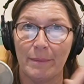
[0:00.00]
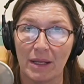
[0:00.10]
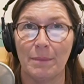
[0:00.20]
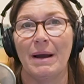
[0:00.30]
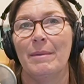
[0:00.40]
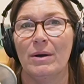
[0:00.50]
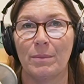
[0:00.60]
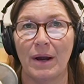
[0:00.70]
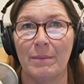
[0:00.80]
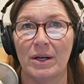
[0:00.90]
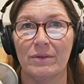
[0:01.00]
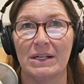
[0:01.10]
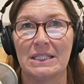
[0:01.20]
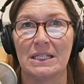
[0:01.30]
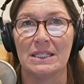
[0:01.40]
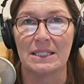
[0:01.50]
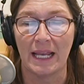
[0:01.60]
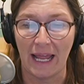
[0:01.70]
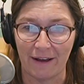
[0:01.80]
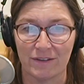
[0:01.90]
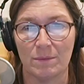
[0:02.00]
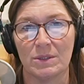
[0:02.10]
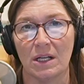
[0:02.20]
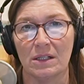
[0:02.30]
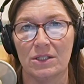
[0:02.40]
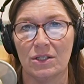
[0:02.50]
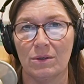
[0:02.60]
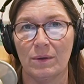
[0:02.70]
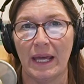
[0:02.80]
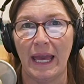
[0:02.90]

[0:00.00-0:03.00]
going to buy my own primary residence and have some solitude.